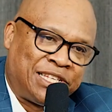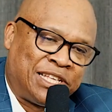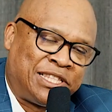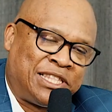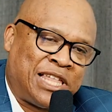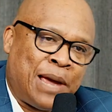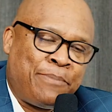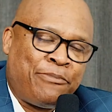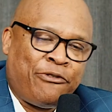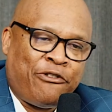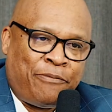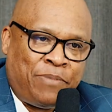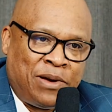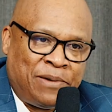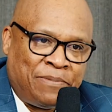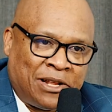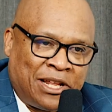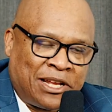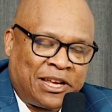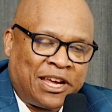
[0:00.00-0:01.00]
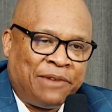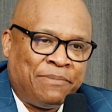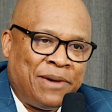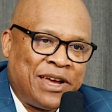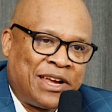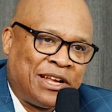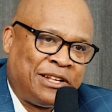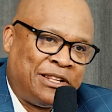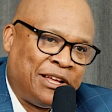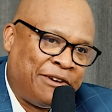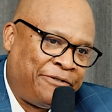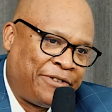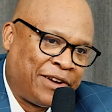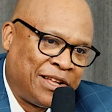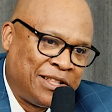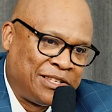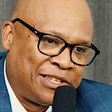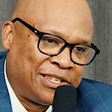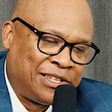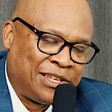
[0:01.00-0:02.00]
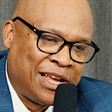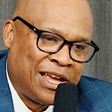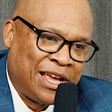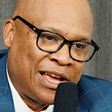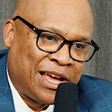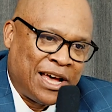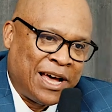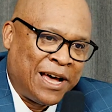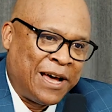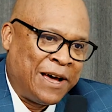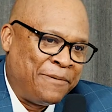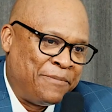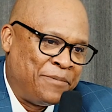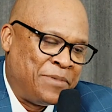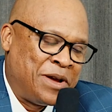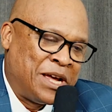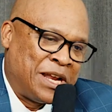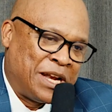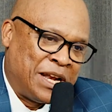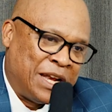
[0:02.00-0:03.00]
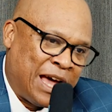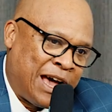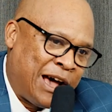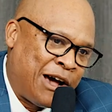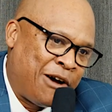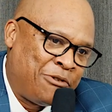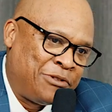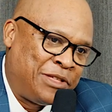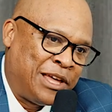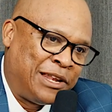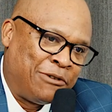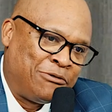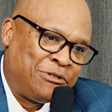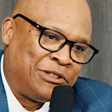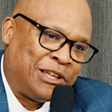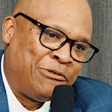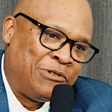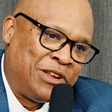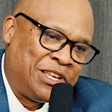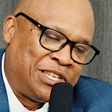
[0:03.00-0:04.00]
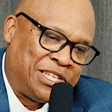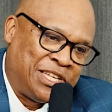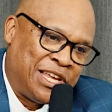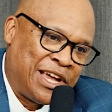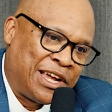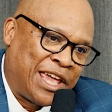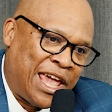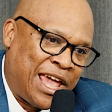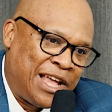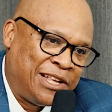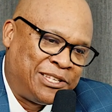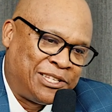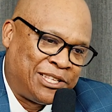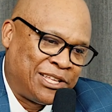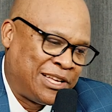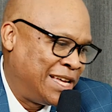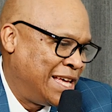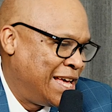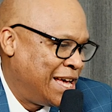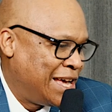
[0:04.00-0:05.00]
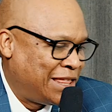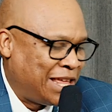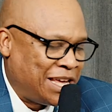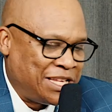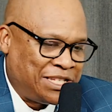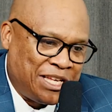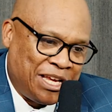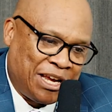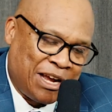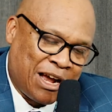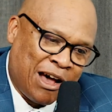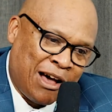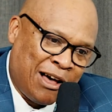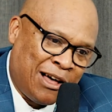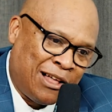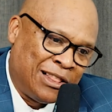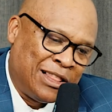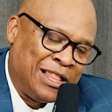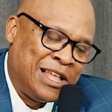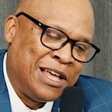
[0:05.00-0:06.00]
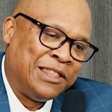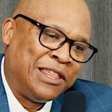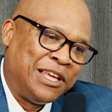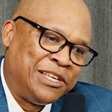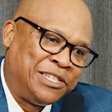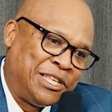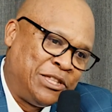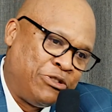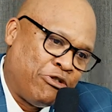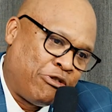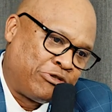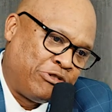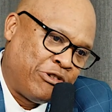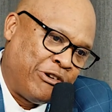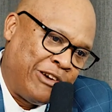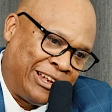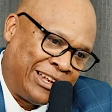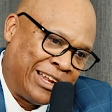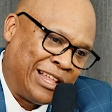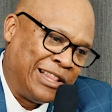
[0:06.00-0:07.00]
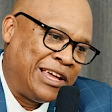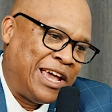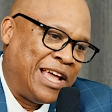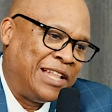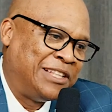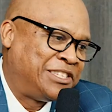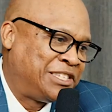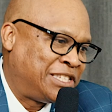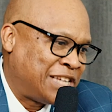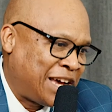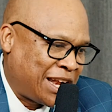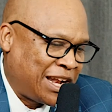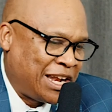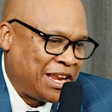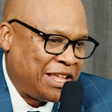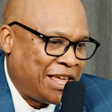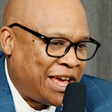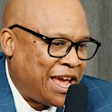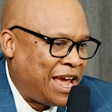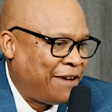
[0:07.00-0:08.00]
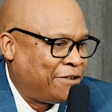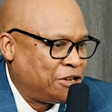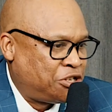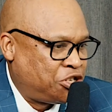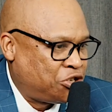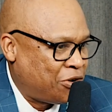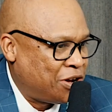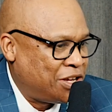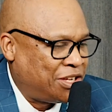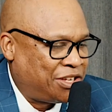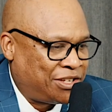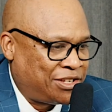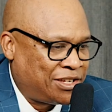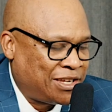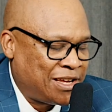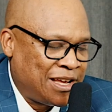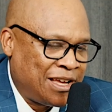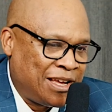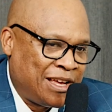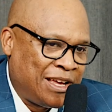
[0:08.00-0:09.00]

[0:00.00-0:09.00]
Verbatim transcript: is the type of people that can make a difference. Um, now they don't only see a gangster, they see Carl, they see Dr. Ortel, and suddenly they have a choice.